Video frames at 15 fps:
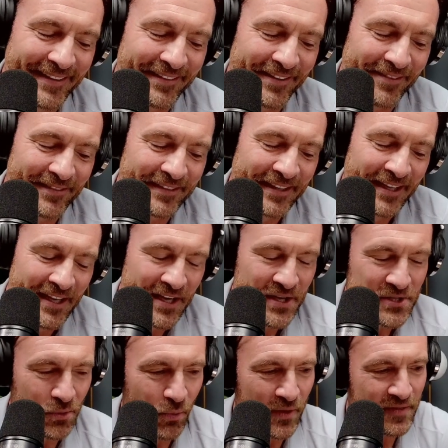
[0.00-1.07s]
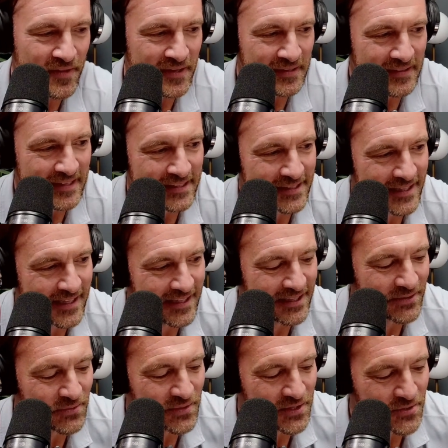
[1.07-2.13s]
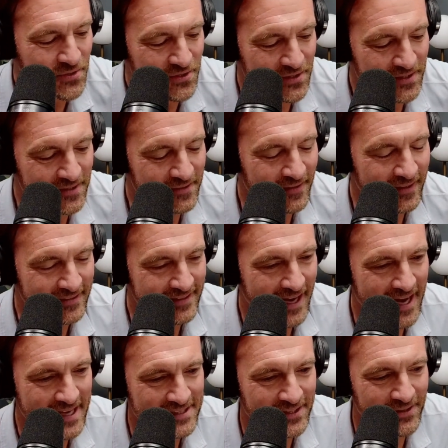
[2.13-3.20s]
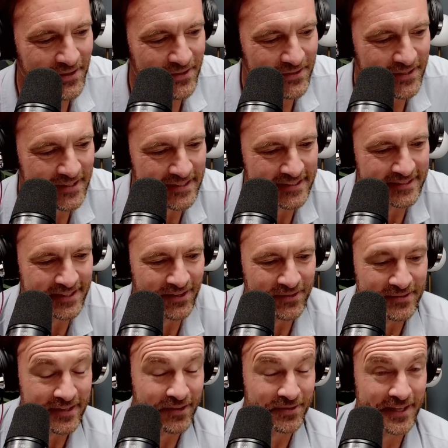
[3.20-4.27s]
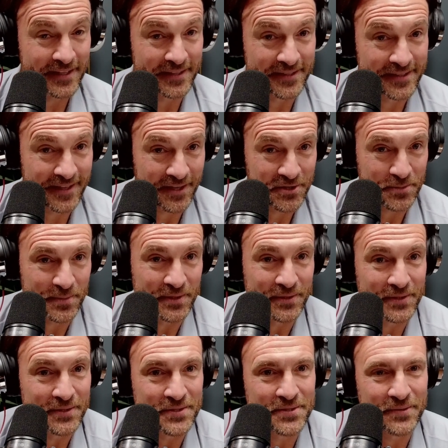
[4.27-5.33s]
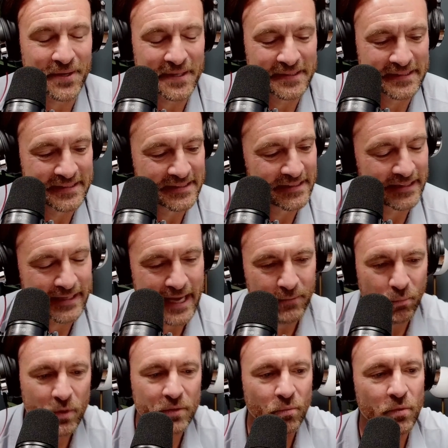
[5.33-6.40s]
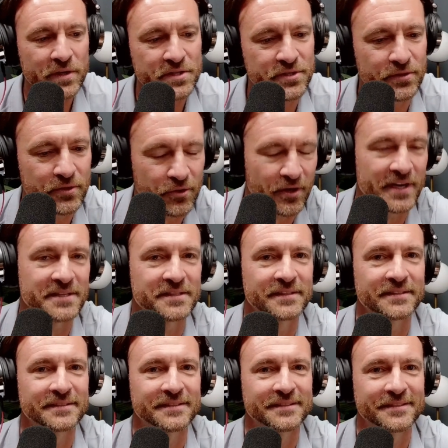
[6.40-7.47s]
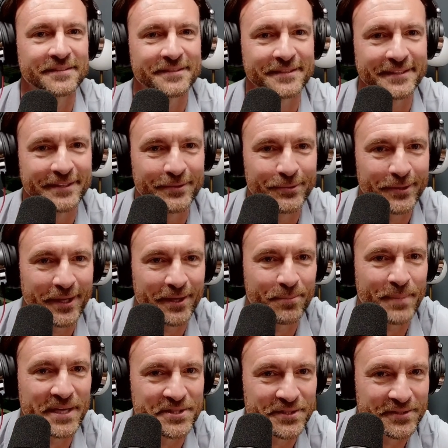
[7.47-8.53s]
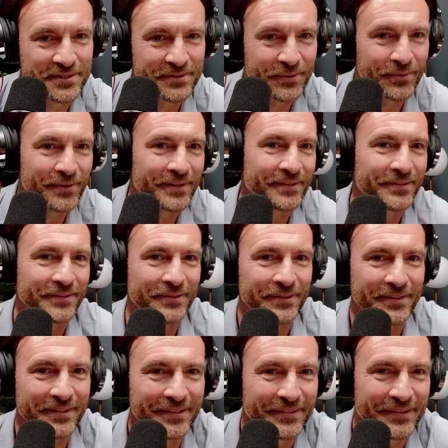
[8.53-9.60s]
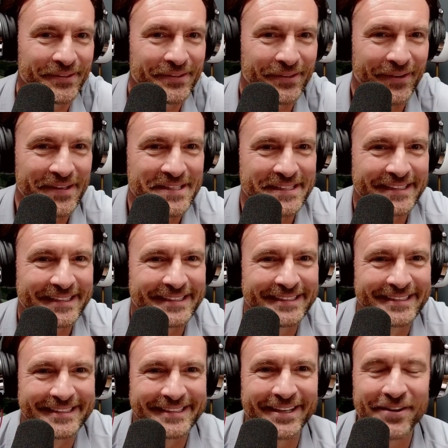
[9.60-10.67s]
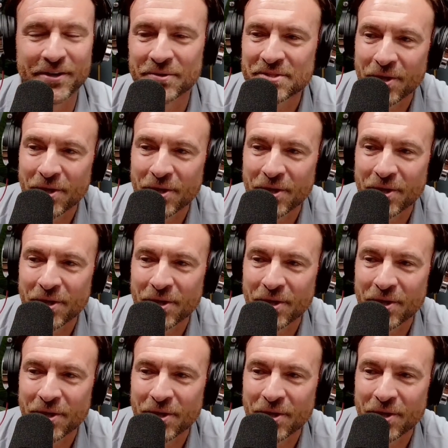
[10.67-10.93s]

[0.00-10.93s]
I love it. So one thing that we usually like to ask our dentist entrepreneurs, right, is like, hey, what is your craziest, kind of patient story, or your craziest scenario?